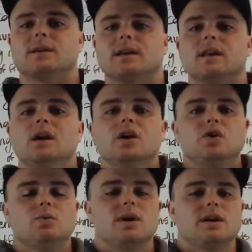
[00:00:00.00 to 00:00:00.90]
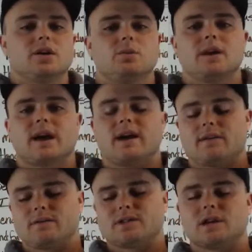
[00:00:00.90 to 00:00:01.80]
that you want to
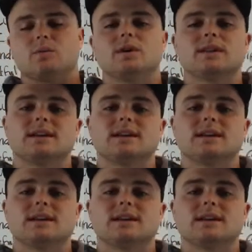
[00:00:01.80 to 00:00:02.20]
have someone